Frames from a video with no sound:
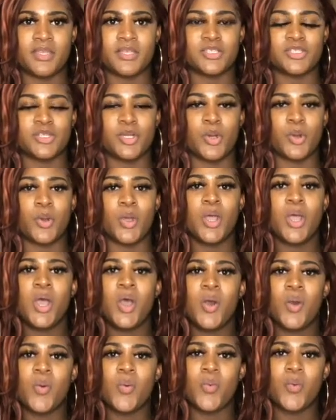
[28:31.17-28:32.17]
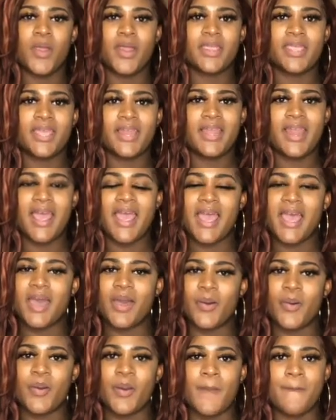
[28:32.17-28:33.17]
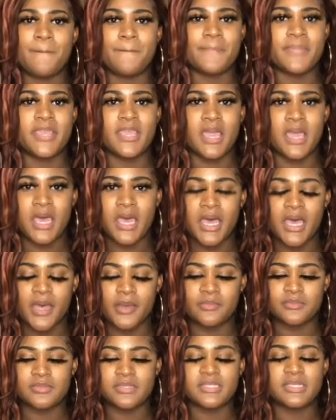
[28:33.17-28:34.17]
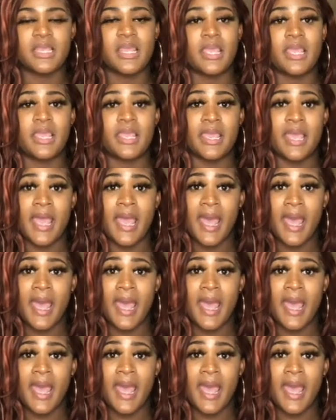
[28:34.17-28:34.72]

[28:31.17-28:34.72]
So working out becomes a